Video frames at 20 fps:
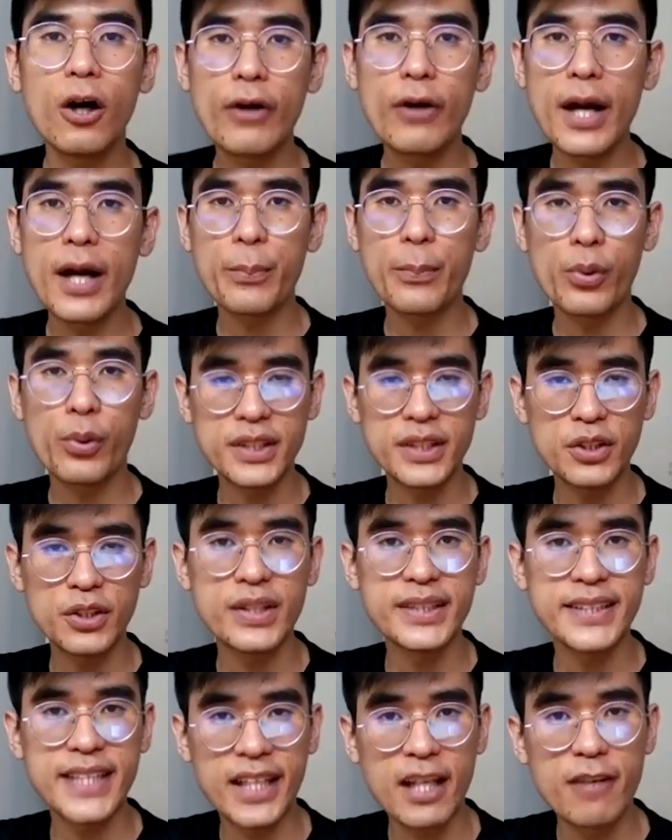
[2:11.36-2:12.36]
All right, proceed
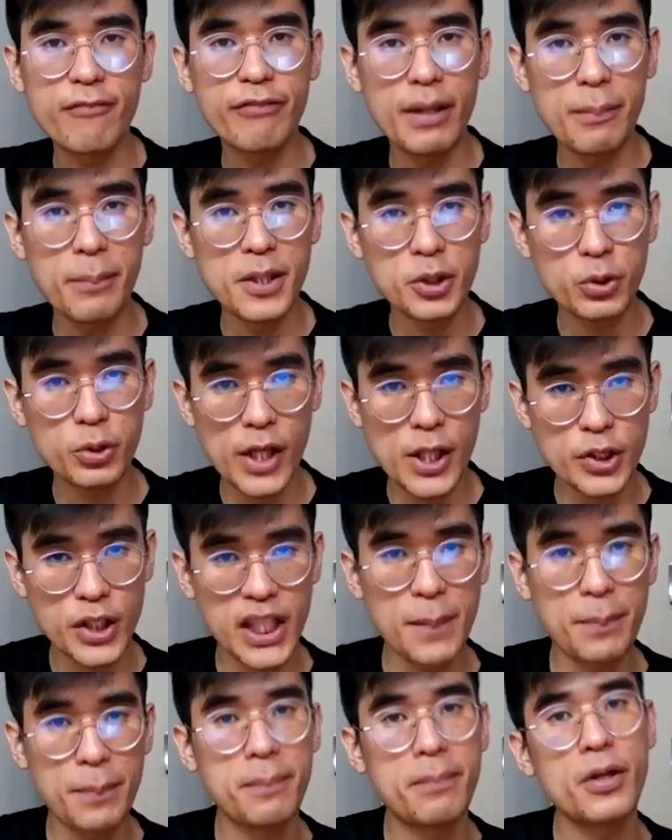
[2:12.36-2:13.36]
to the second famous
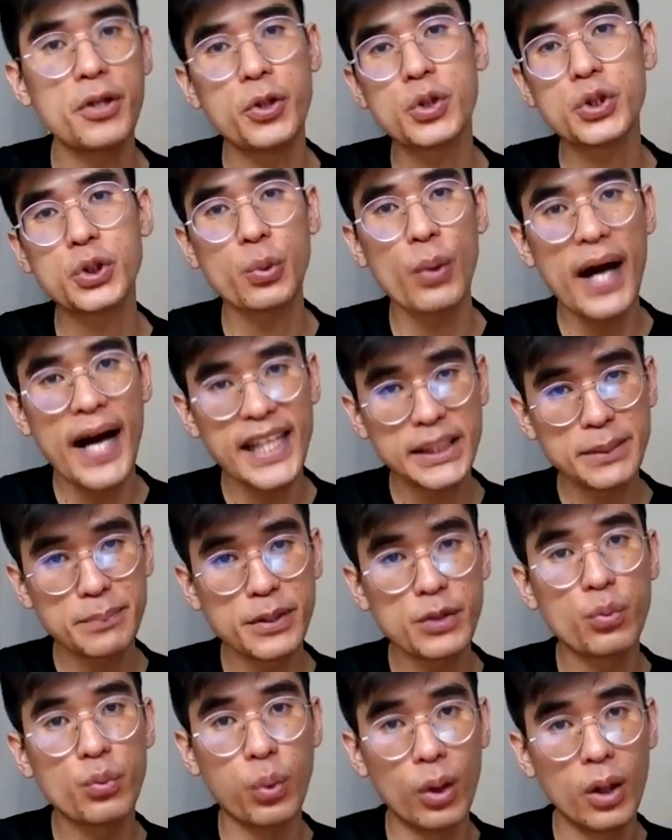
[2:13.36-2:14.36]
question that people used to
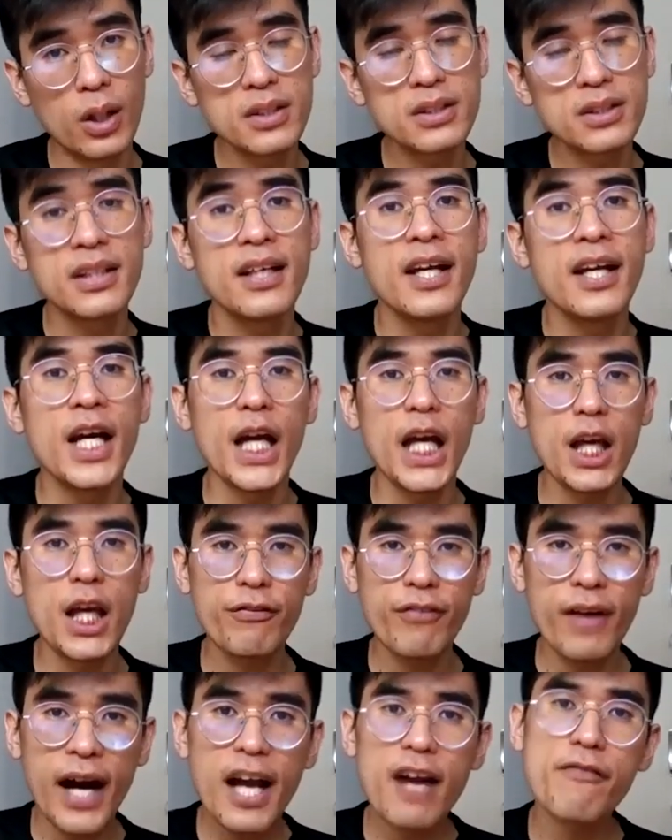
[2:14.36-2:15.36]
ask me was,
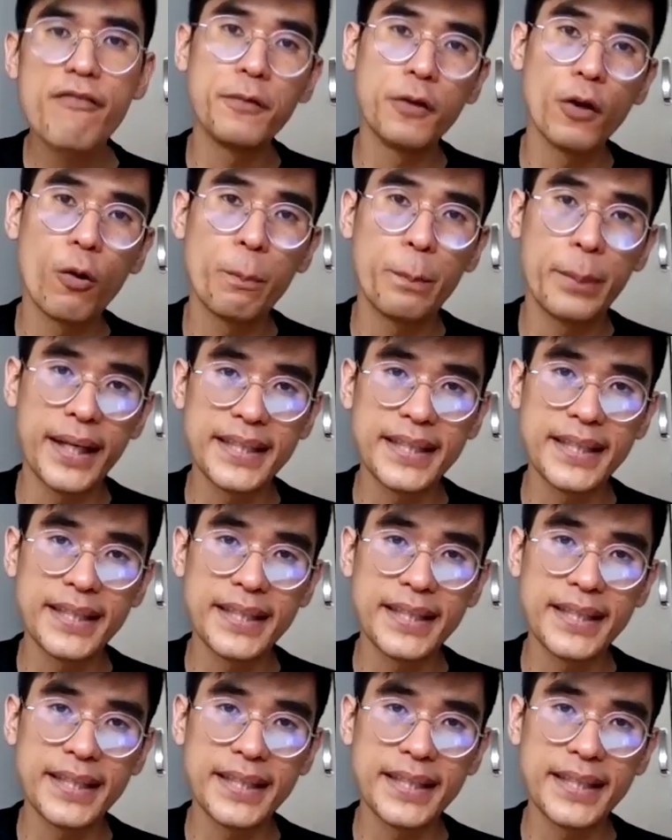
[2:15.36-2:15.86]
if I have no